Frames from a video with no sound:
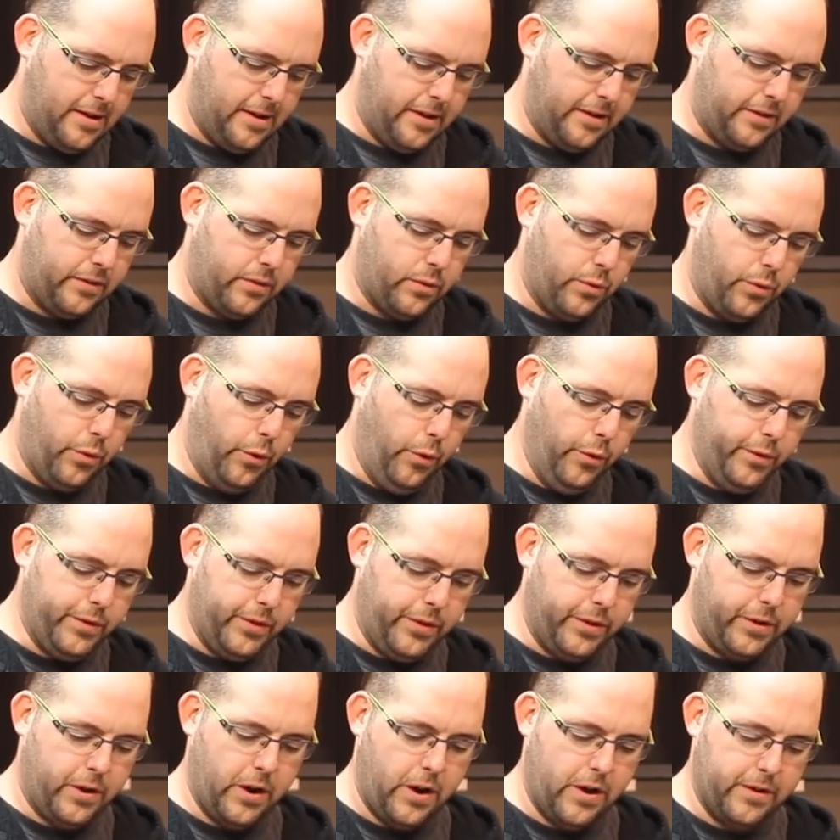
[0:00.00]
So those
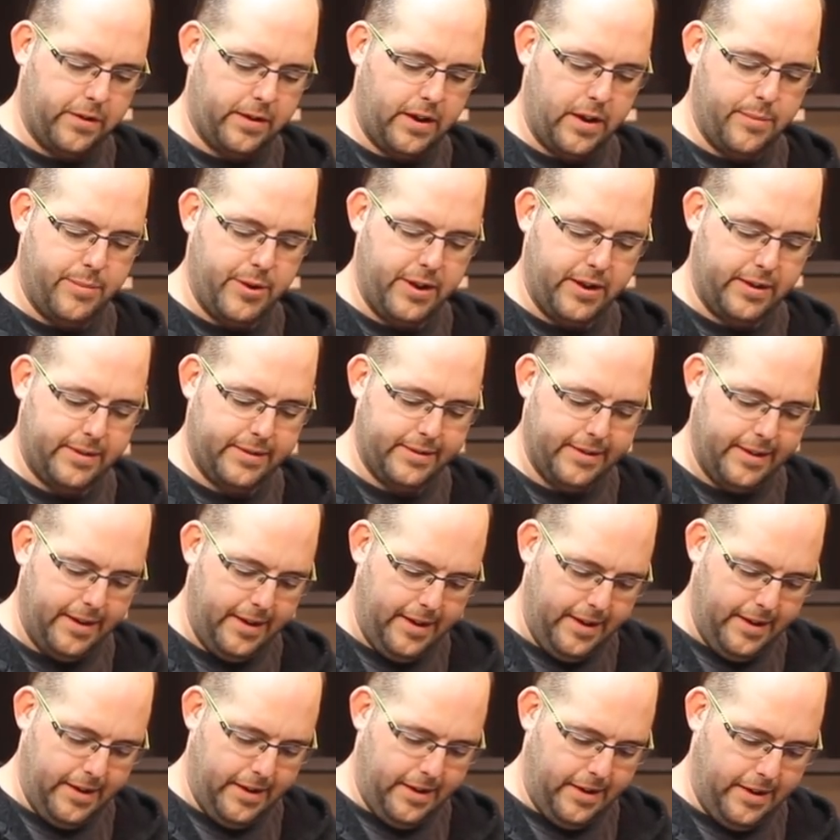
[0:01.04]
are the cards that I picked.
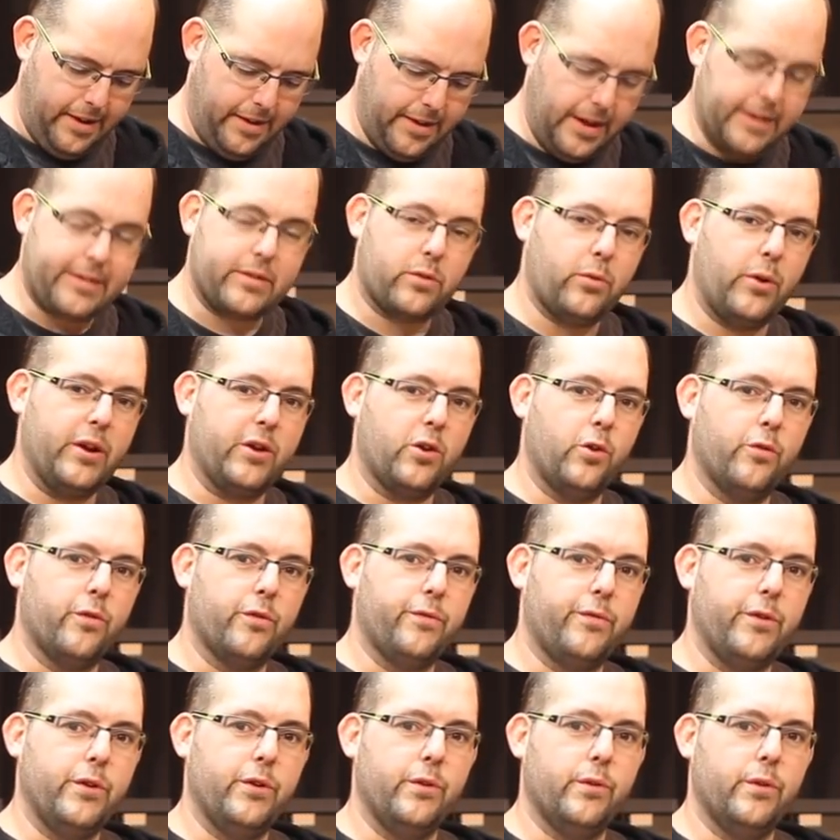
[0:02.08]
That's a quick
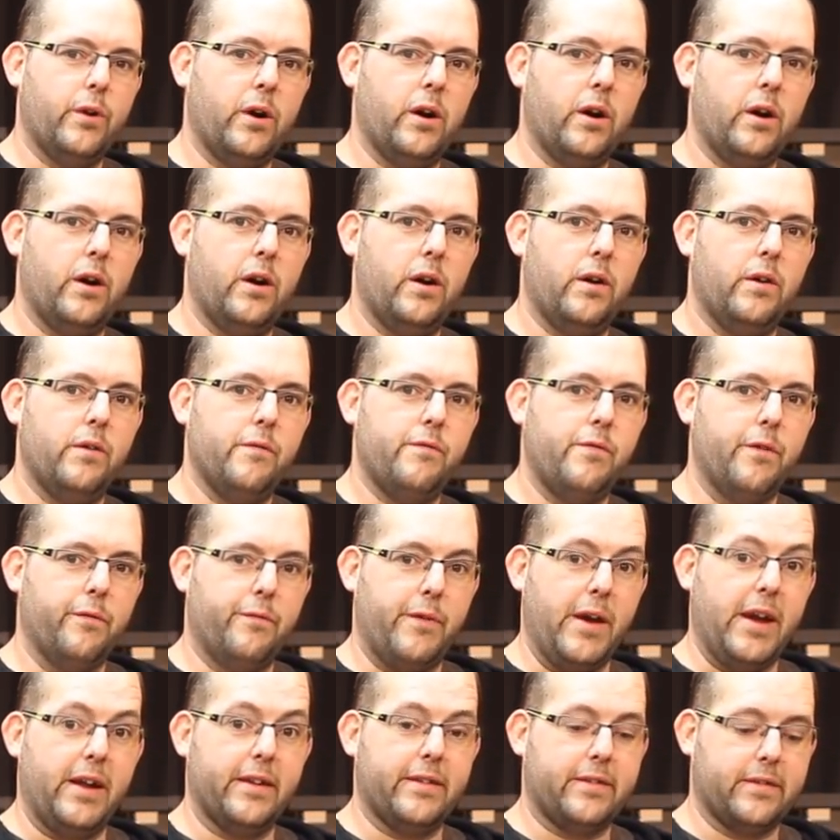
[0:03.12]
overview of the
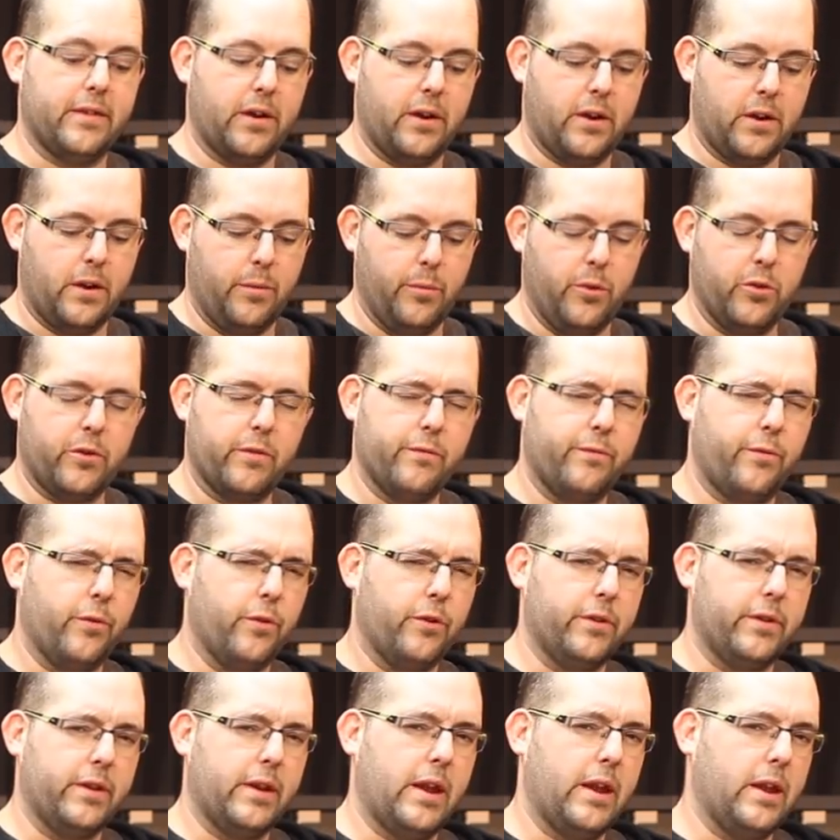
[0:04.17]
Van Saar. I'm looking
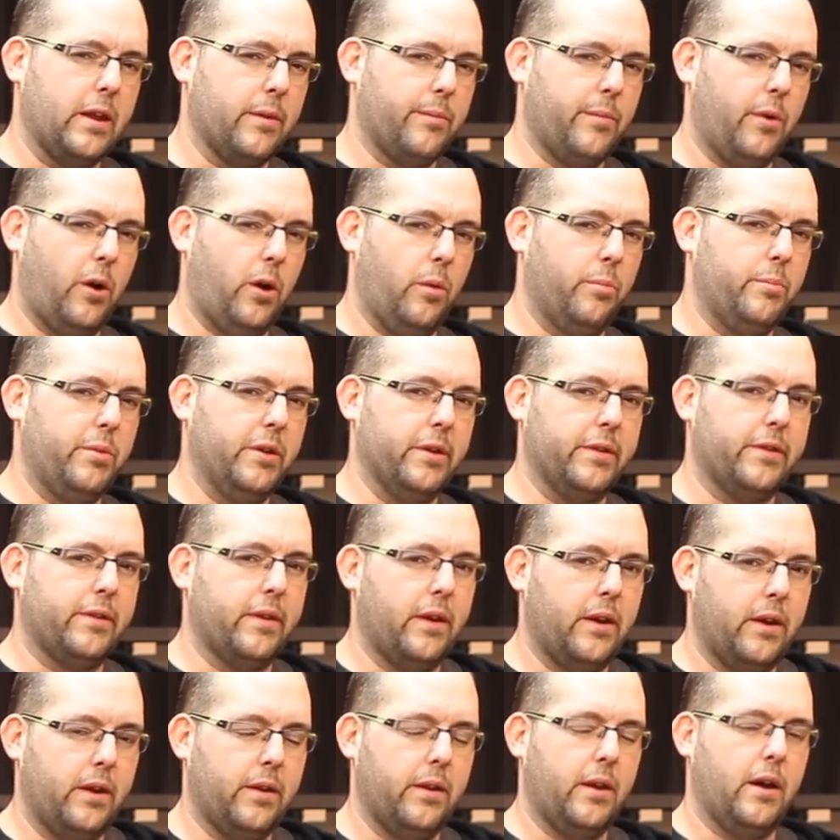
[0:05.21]
forward to getting them all built
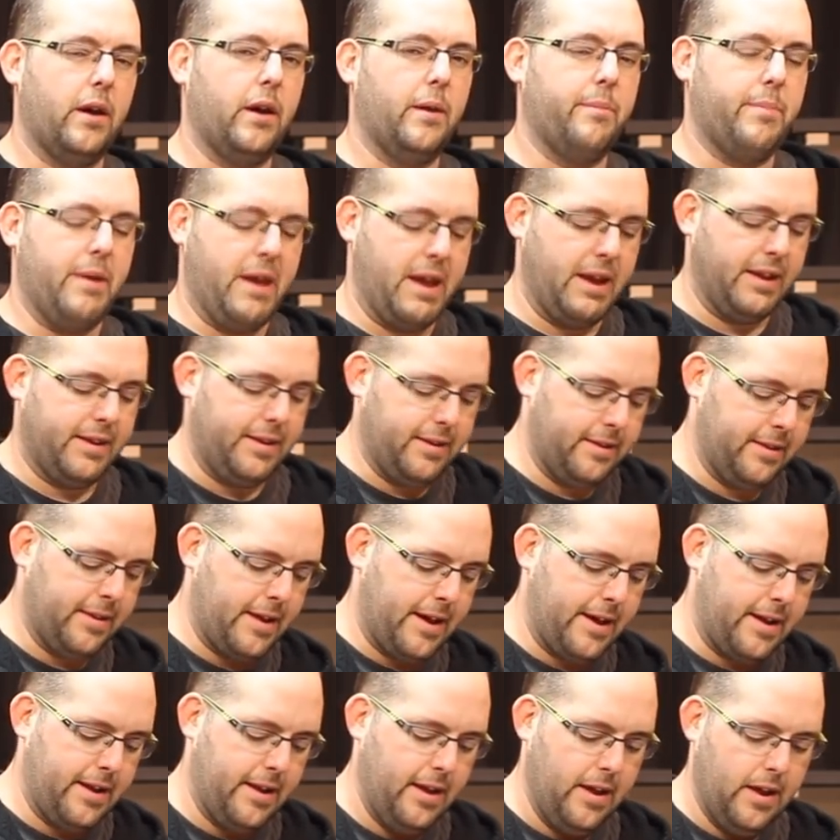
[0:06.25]
and painted in
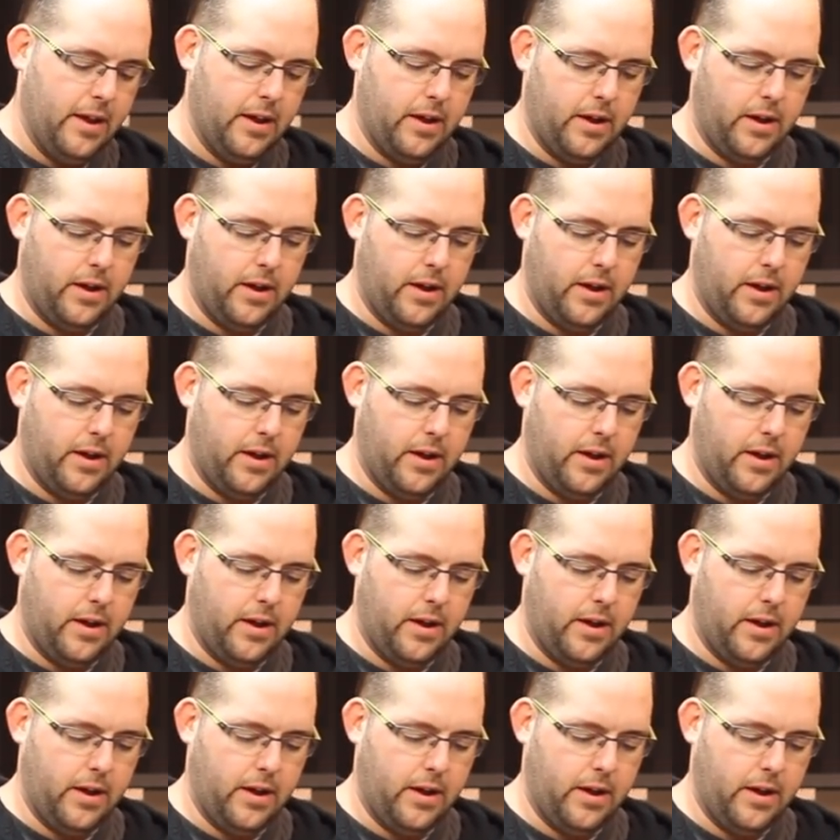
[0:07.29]
that.